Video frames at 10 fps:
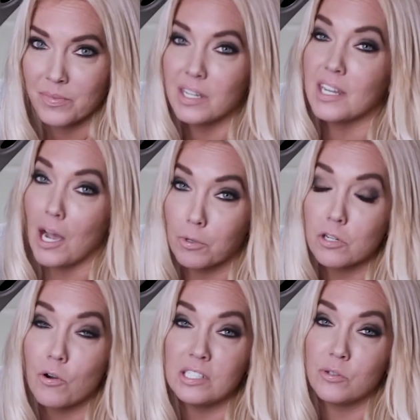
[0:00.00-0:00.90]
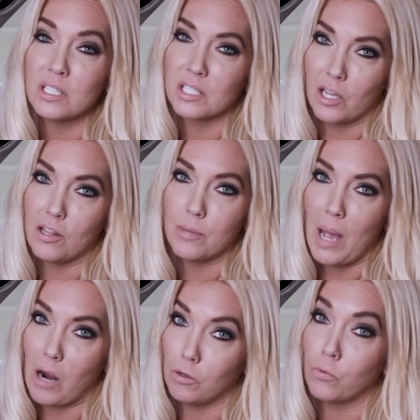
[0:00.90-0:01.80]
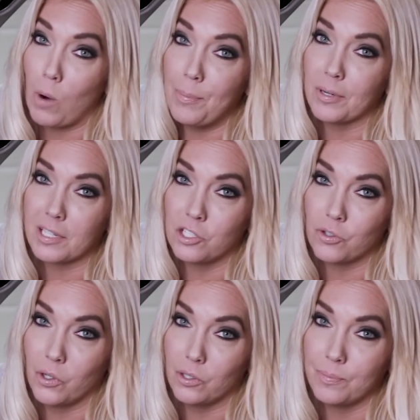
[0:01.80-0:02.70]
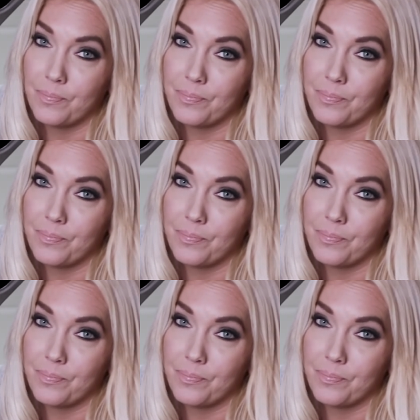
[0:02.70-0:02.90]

Now we're going to install the PowerWiper control.